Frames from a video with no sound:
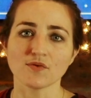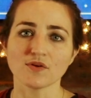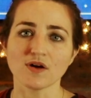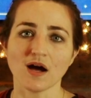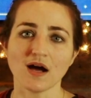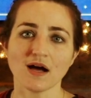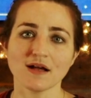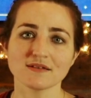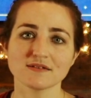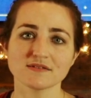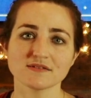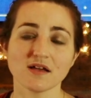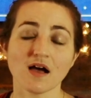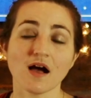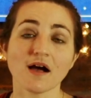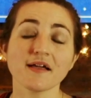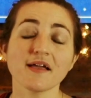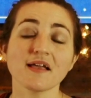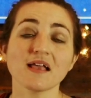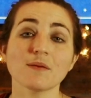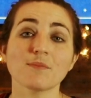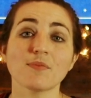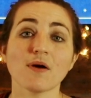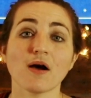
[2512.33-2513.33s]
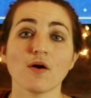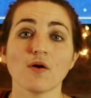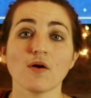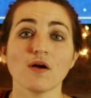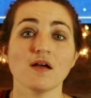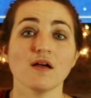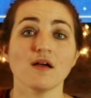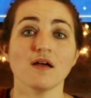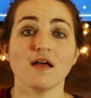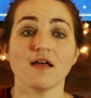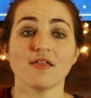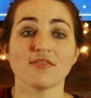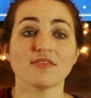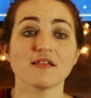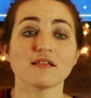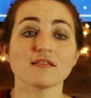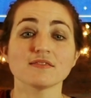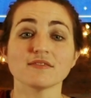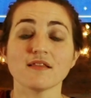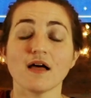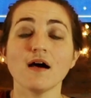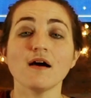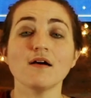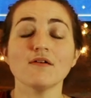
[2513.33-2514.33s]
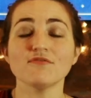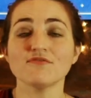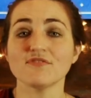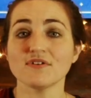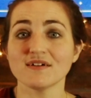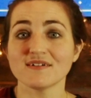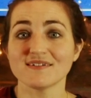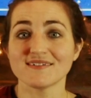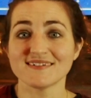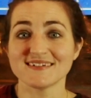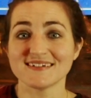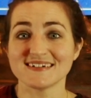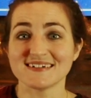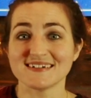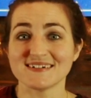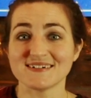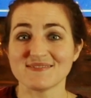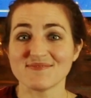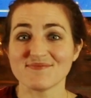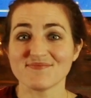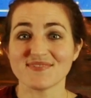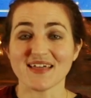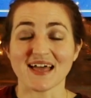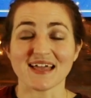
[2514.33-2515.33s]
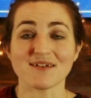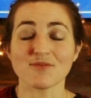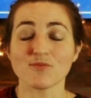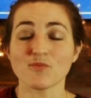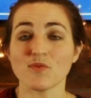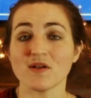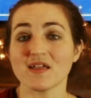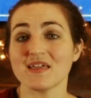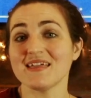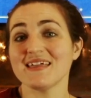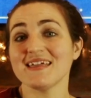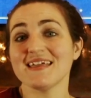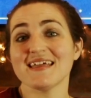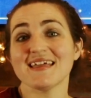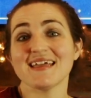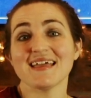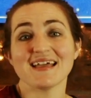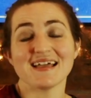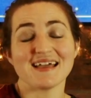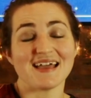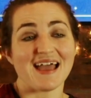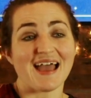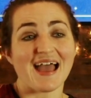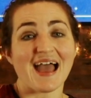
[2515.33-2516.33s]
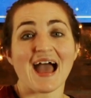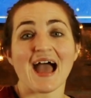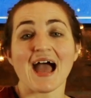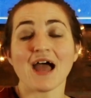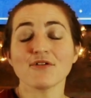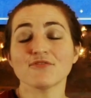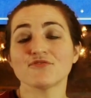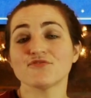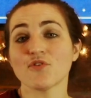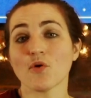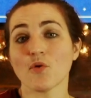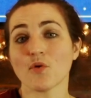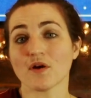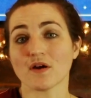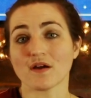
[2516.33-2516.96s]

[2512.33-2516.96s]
God talking about the love that he had